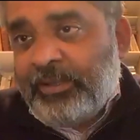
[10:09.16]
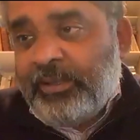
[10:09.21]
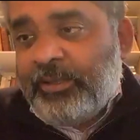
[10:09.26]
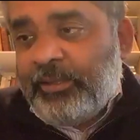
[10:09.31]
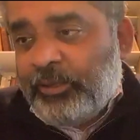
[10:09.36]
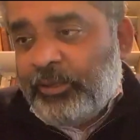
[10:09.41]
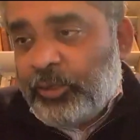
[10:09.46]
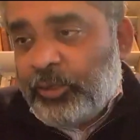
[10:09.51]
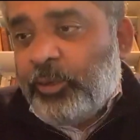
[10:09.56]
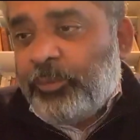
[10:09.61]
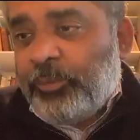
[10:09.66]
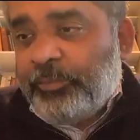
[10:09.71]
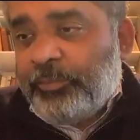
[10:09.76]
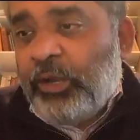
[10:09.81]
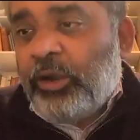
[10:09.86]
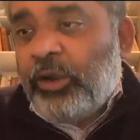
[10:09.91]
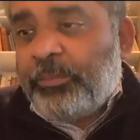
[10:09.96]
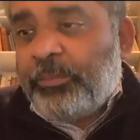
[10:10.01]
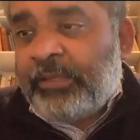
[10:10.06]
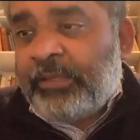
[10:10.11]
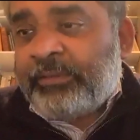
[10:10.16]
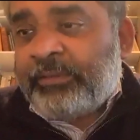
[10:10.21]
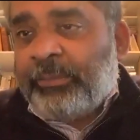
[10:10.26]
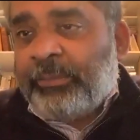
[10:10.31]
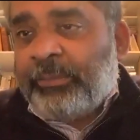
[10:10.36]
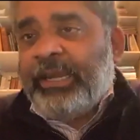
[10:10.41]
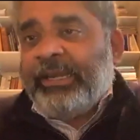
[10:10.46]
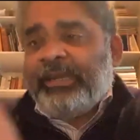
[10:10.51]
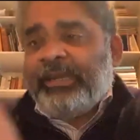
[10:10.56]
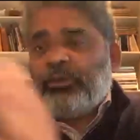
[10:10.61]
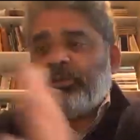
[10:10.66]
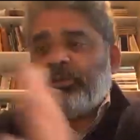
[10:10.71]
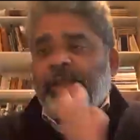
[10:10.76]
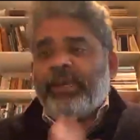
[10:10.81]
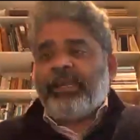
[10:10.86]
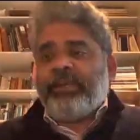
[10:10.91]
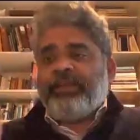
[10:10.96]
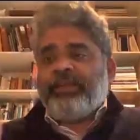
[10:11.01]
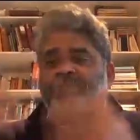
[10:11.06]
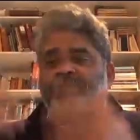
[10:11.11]
You know, Elon Musk's ability to run a
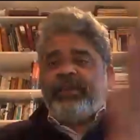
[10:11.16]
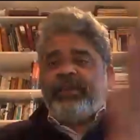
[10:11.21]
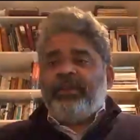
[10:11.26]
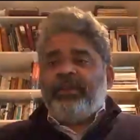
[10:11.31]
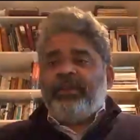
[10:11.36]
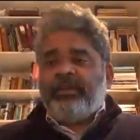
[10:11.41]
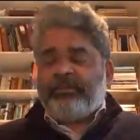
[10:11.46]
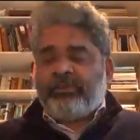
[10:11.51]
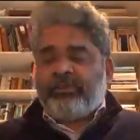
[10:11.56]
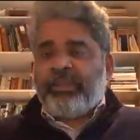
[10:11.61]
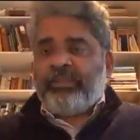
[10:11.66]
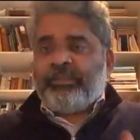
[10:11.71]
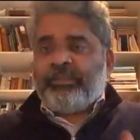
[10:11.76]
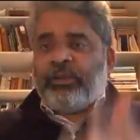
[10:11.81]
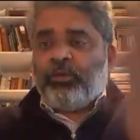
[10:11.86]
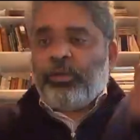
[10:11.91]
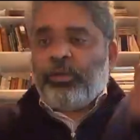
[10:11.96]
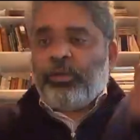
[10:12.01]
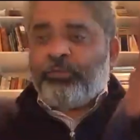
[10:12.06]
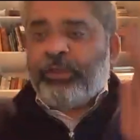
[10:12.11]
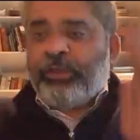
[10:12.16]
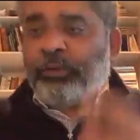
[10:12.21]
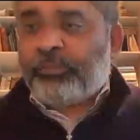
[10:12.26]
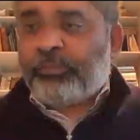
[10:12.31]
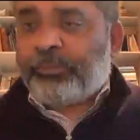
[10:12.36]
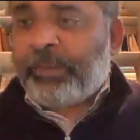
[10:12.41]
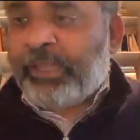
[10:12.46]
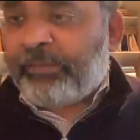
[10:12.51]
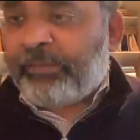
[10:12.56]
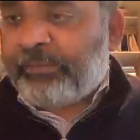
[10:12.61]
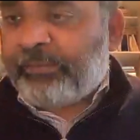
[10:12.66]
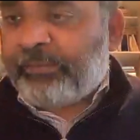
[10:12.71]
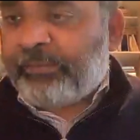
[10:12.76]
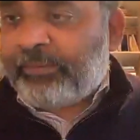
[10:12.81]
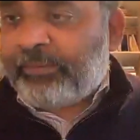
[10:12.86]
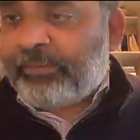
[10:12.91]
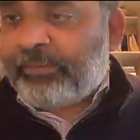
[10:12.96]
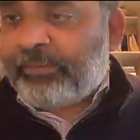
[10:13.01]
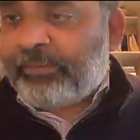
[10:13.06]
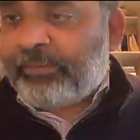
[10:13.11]
great green industry and then go off into
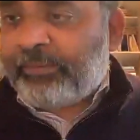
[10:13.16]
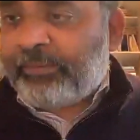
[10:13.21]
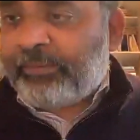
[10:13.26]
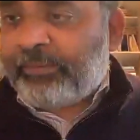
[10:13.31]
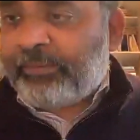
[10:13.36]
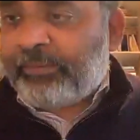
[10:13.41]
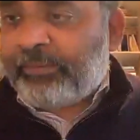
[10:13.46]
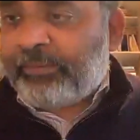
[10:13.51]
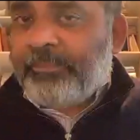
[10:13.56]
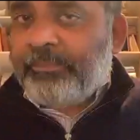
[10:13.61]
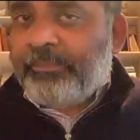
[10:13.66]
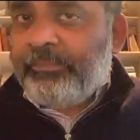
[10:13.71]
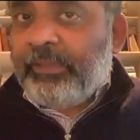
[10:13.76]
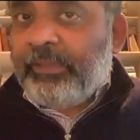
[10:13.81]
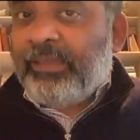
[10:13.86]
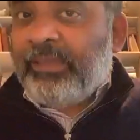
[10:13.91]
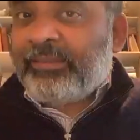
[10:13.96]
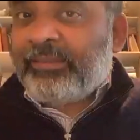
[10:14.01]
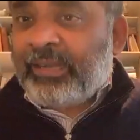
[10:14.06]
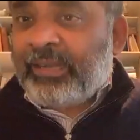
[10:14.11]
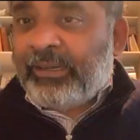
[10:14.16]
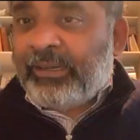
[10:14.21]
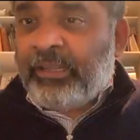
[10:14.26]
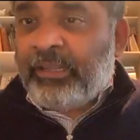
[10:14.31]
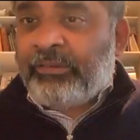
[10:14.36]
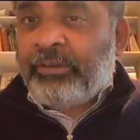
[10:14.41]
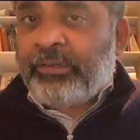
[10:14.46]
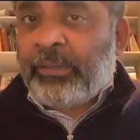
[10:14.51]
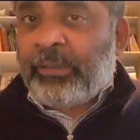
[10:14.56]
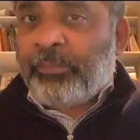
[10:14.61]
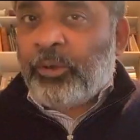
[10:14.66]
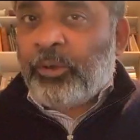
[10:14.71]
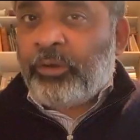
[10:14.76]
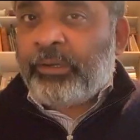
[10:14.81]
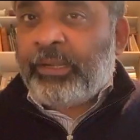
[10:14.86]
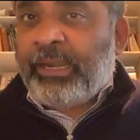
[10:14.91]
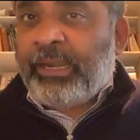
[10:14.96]
space is contingent upon an